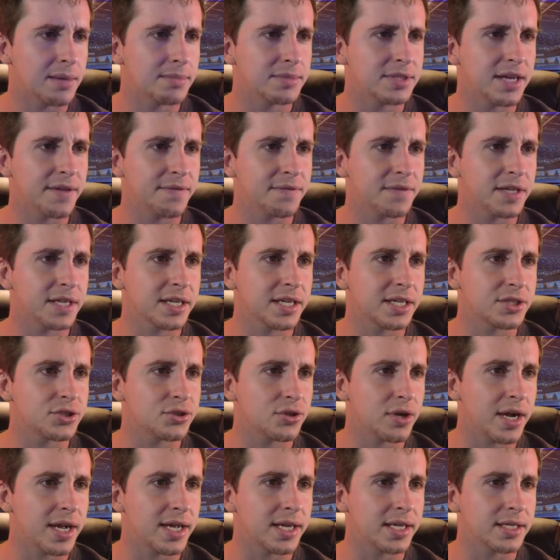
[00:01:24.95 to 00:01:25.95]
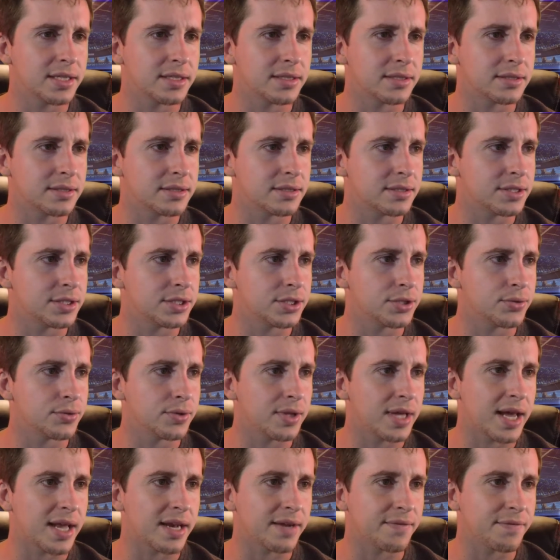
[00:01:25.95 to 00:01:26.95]
I'm definitely going to try and do
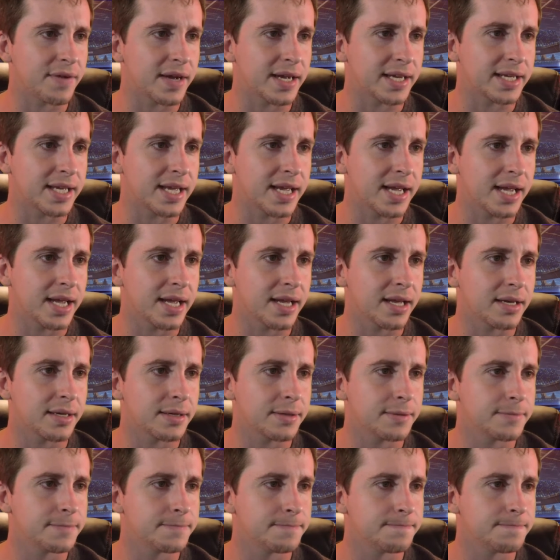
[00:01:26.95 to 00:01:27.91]
that if I can.